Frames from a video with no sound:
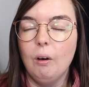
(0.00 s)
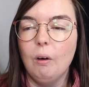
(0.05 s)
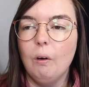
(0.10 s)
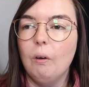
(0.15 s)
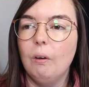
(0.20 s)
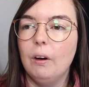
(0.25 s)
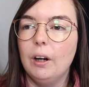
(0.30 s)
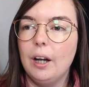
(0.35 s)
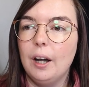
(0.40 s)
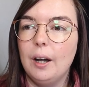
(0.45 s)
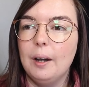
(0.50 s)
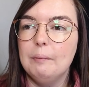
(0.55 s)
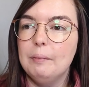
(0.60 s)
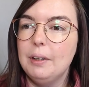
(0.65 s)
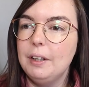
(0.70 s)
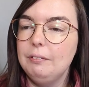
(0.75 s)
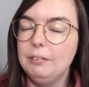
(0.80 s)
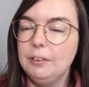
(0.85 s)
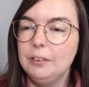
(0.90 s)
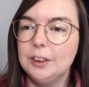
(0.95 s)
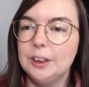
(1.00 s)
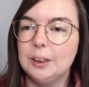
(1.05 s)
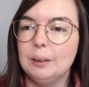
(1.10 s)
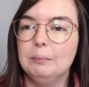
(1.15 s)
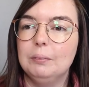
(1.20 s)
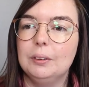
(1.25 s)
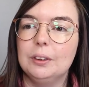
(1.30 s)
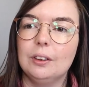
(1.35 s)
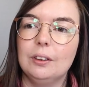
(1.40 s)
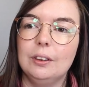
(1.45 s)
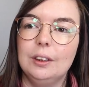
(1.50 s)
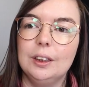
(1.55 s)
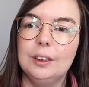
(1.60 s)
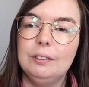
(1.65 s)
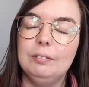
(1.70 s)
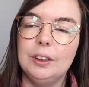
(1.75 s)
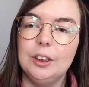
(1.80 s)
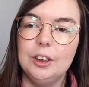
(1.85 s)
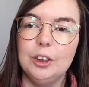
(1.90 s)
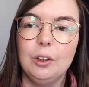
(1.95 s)
Or um, if you stumbled on
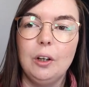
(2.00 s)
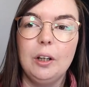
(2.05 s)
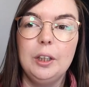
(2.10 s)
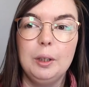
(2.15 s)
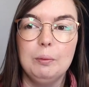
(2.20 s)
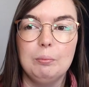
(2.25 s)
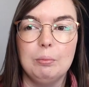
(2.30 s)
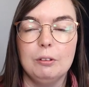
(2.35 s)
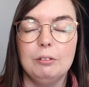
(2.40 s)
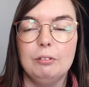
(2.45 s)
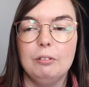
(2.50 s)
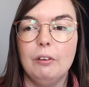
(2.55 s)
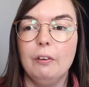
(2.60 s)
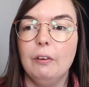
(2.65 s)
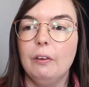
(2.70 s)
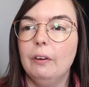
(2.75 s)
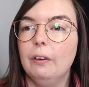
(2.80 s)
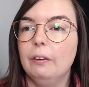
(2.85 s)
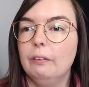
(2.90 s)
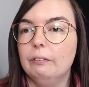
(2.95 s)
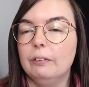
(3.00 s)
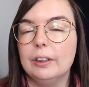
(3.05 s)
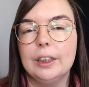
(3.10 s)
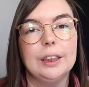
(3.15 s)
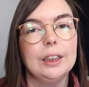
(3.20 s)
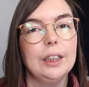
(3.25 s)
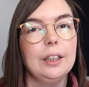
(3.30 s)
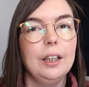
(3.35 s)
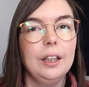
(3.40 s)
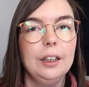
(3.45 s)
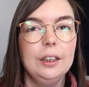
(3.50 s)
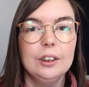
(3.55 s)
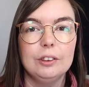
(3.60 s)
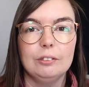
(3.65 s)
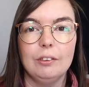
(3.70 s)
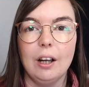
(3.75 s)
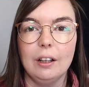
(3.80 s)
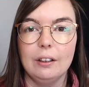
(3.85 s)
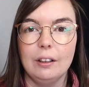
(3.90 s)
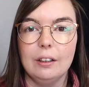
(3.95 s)
this video and you prefer reading
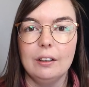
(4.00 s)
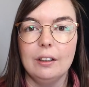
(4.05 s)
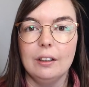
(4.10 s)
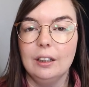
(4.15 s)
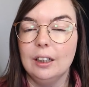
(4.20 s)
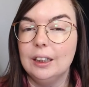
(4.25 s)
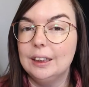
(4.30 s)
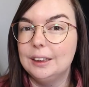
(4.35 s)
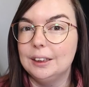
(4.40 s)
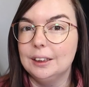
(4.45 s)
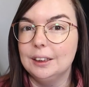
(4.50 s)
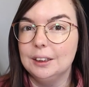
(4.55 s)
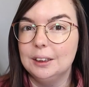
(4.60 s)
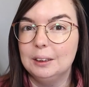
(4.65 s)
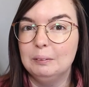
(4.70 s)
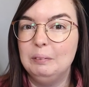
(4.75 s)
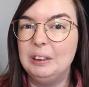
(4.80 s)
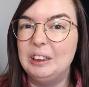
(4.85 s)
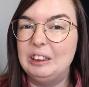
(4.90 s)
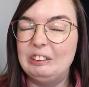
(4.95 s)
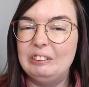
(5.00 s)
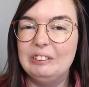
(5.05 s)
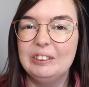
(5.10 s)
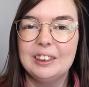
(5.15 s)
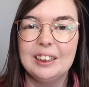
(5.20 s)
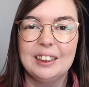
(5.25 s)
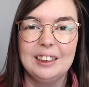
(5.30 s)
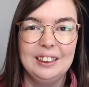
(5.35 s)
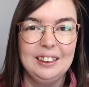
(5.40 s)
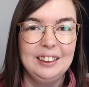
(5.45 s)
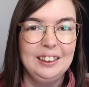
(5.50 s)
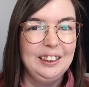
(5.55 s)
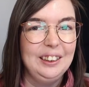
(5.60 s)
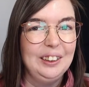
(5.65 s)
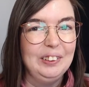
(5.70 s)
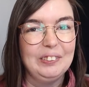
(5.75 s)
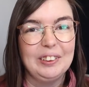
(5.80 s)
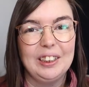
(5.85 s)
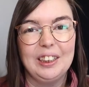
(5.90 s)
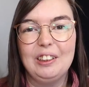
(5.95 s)
things rather than listening to me talk,
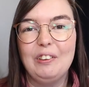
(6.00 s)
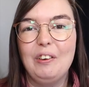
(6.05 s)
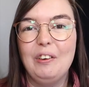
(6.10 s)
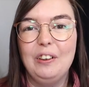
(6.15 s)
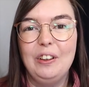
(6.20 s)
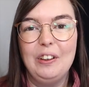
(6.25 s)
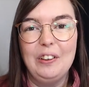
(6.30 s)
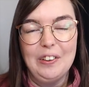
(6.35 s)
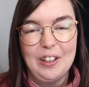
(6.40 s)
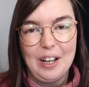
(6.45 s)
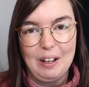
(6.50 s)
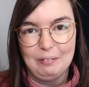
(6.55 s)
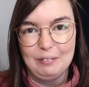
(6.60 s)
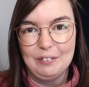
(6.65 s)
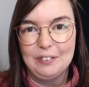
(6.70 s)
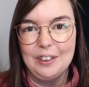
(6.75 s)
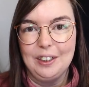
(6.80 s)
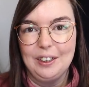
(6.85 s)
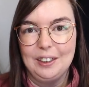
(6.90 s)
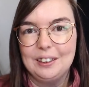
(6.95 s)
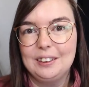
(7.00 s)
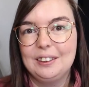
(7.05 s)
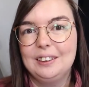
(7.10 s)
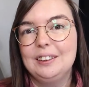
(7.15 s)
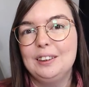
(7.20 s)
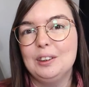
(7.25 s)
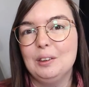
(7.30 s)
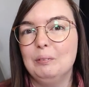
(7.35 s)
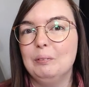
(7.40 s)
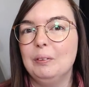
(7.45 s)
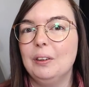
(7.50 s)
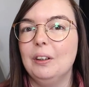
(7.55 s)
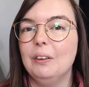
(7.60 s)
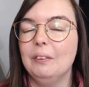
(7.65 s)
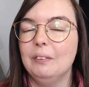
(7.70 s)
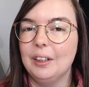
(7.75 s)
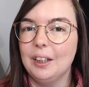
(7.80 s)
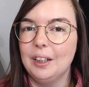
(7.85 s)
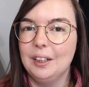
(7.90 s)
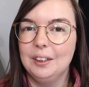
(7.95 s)
you can go learn everything down
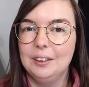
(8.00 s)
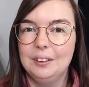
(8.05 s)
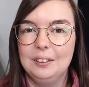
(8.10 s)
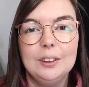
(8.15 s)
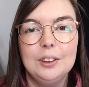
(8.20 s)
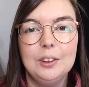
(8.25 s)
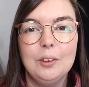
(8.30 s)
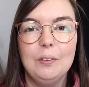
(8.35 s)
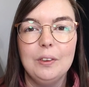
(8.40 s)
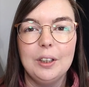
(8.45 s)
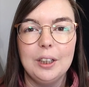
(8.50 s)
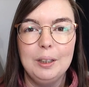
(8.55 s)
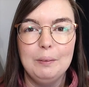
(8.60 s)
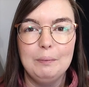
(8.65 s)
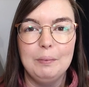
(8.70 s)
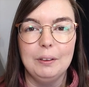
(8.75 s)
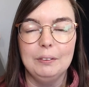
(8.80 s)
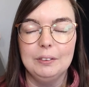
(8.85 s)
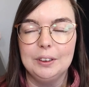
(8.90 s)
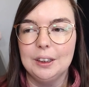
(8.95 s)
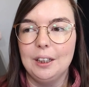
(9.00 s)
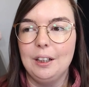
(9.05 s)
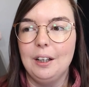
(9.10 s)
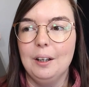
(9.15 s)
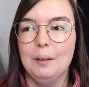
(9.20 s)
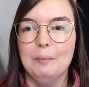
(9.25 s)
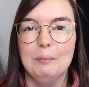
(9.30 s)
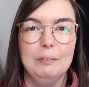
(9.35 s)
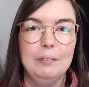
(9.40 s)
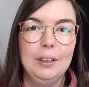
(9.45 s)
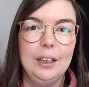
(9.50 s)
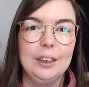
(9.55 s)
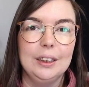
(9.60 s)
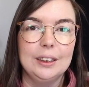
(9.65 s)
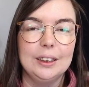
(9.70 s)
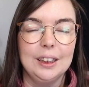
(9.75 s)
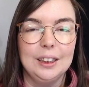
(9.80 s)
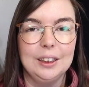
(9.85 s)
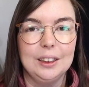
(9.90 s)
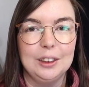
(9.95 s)
below there. And talking about um,
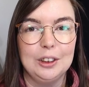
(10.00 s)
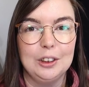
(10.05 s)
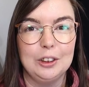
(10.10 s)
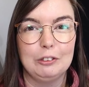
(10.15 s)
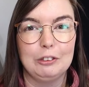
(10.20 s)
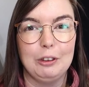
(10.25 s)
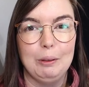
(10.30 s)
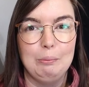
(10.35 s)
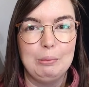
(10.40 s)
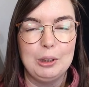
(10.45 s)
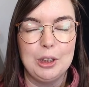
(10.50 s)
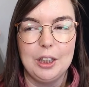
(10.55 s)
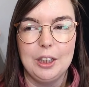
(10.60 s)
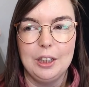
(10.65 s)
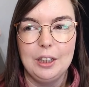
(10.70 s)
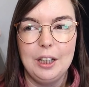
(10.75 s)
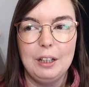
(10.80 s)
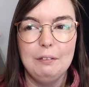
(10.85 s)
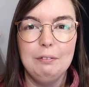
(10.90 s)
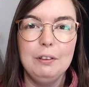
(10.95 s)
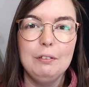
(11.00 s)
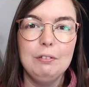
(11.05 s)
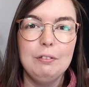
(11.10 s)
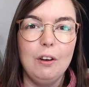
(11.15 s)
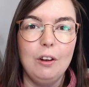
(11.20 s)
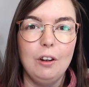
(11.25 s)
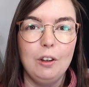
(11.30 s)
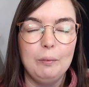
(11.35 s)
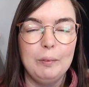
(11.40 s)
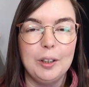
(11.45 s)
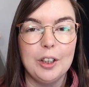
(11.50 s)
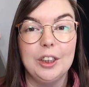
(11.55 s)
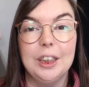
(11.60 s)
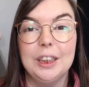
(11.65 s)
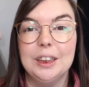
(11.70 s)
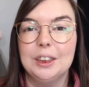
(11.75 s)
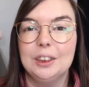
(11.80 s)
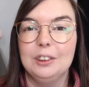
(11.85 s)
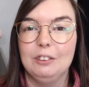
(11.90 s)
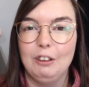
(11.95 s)
links in the description, if you follow me on
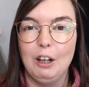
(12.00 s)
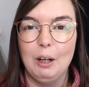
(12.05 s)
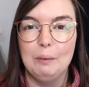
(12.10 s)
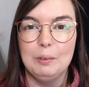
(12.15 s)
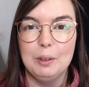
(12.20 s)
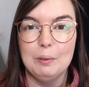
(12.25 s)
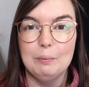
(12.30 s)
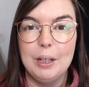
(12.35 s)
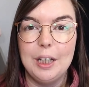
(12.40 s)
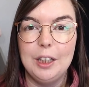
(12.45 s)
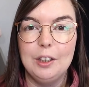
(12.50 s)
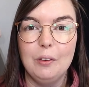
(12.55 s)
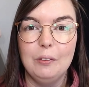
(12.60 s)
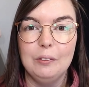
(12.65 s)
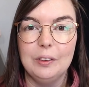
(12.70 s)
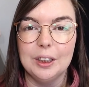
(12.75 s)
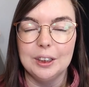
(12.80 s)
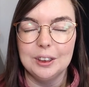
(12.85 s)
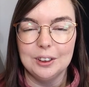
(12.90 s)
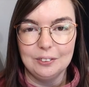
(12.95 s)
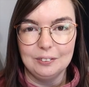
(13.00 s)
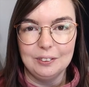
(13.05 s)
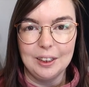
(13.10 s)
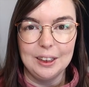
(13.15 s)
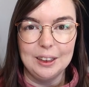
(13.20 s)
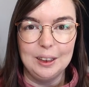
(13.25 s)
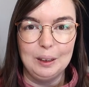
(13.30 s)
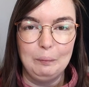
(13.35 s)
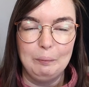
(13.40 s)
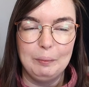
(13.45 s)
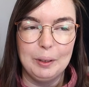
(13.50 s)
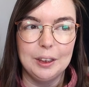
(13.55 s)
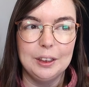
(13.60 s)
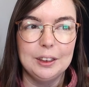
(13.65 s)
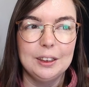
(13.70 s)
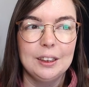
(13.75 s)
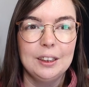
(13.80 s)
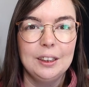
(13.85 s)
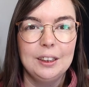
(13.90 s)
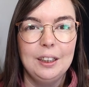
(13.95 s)
Instagram, you may know this already,
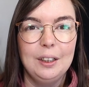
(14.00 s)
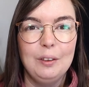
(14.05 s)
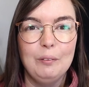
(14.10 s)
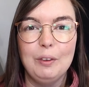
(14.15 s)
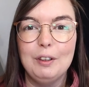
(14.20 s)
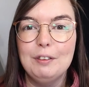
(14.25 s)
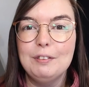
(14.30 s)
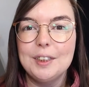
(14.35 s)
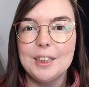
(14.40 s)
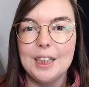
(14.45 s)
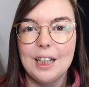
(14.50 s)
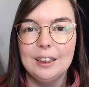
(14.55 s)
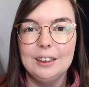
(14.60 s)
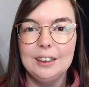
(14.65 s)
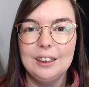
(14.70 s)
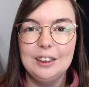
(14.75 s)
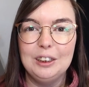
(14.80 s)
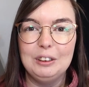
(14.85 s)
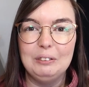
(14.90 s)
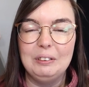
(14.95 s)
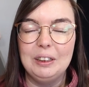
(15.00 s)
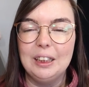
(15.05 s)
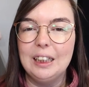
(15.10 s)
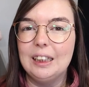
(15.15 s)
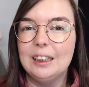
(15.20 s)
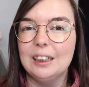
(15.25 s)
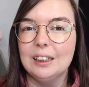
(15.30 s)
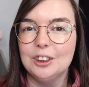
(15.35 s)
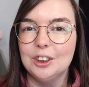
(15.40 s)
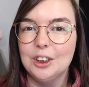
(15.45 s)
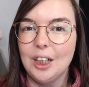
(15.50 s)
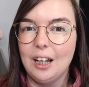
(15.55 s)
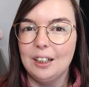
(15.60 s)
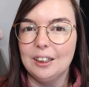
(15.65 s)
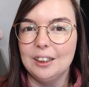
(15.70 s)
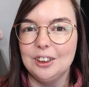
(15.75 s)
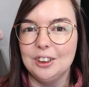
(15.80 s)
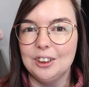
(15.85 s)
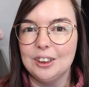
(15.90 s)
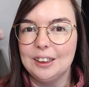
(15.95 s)
but we've started doing little
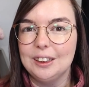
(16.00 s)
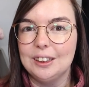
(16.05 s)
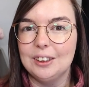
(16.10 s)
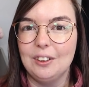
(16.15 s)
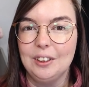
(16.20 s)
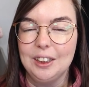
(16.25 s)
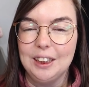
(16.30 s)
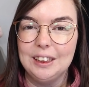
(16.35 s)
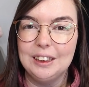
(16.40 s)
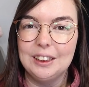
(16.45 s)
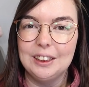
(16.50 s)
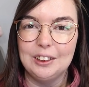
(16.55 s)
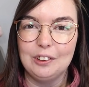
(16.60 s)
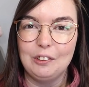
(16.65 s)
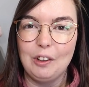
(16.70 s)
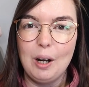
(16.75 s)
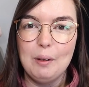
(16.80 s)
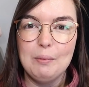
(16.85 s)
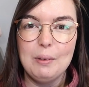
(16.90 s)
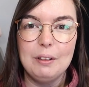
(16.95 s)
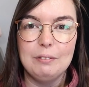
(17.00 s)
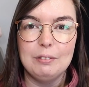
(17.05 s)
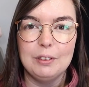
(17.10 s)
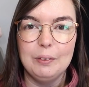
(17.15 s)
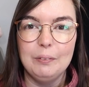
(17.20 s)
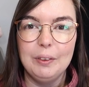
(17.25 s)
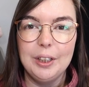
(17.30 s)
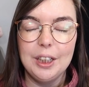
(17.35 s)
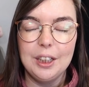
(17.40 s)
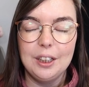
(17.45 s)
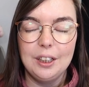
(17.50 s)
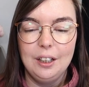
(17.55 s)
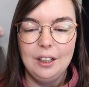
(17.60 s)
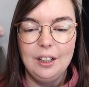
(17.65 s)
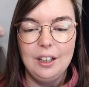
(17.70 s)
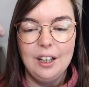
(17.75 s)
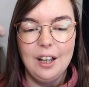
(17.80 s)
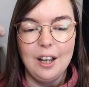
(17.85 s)
challenges on Instagram every week.